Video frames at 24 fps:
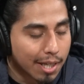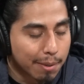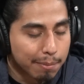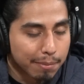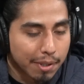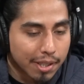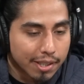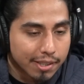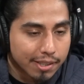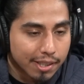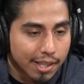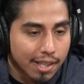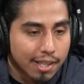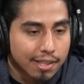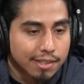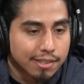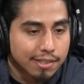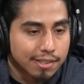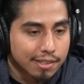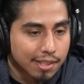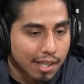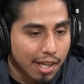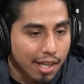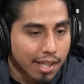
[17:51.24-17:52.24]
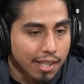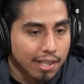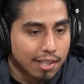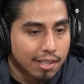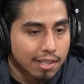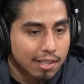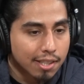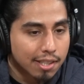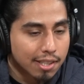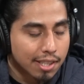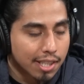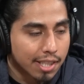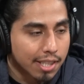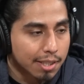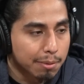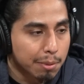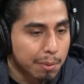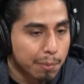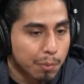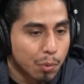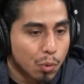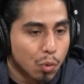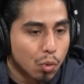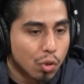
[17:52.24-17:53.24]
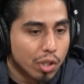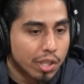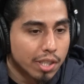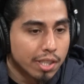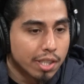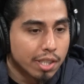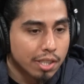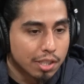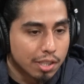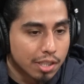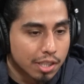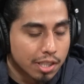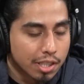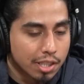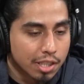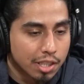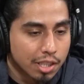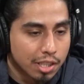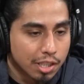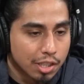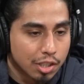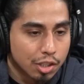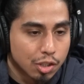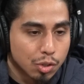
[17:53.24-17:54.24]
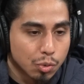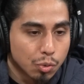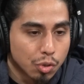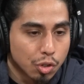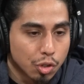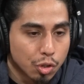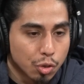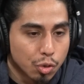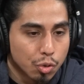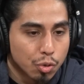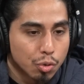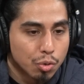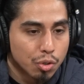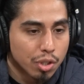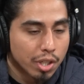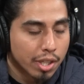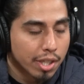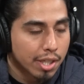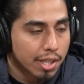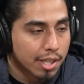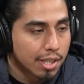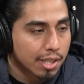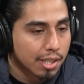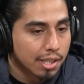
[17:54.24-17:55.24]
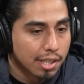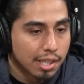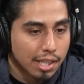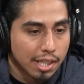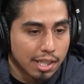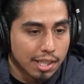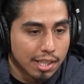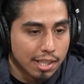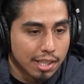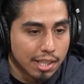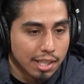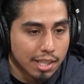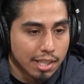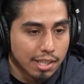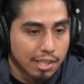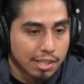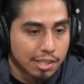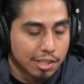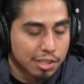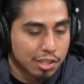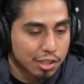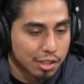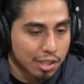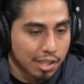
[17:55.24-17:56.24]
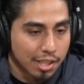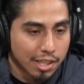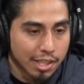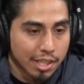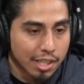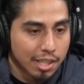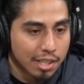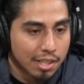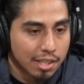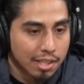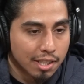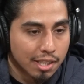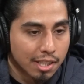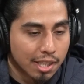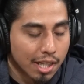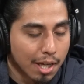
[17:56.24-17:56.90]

And I'm like, that's tight. Like, people who get it into a crew and they just clean.